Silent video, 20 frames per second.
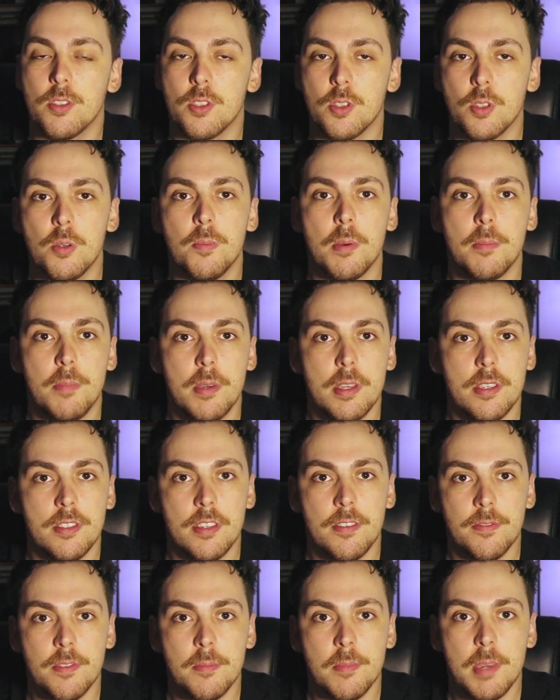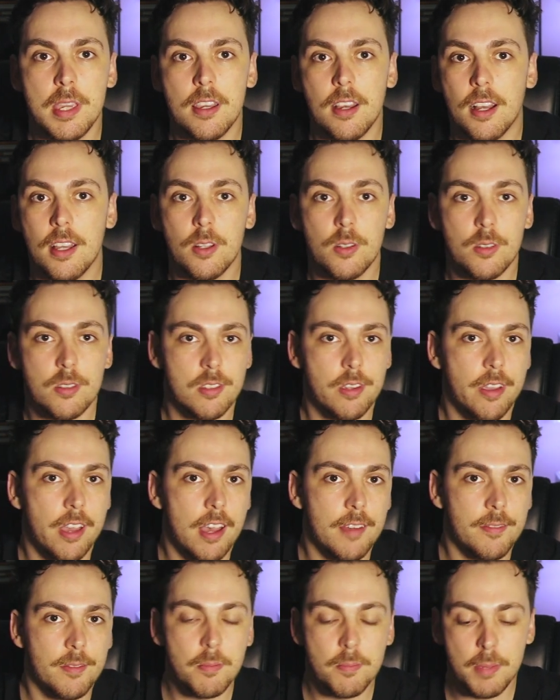super busy for me. I also
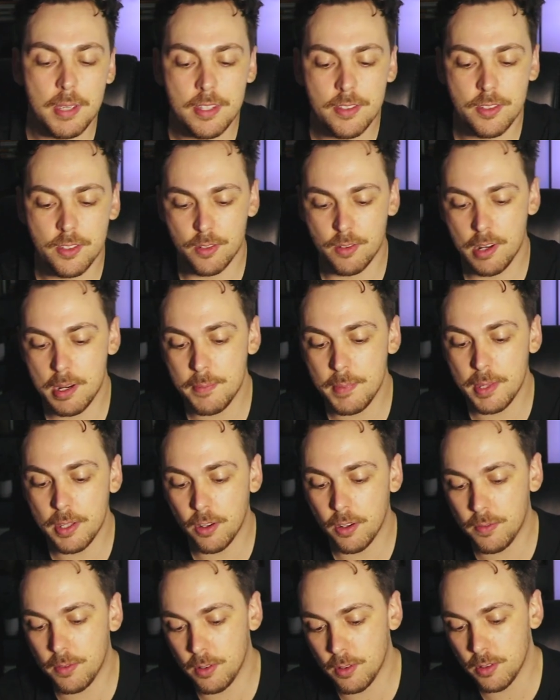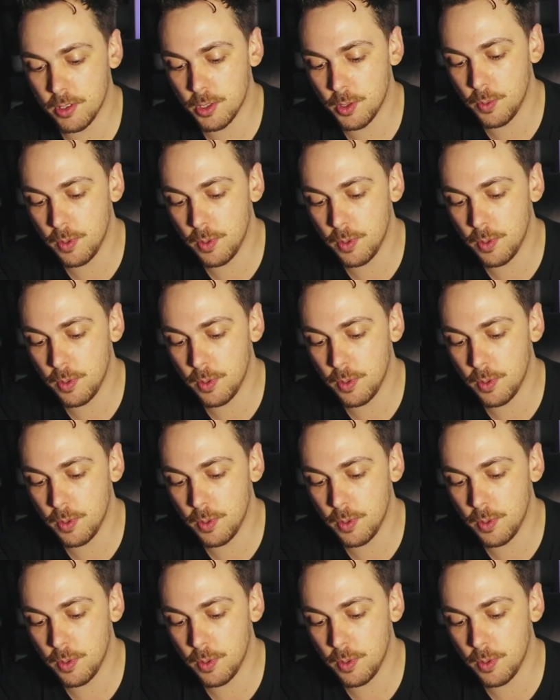haven't been streaming over on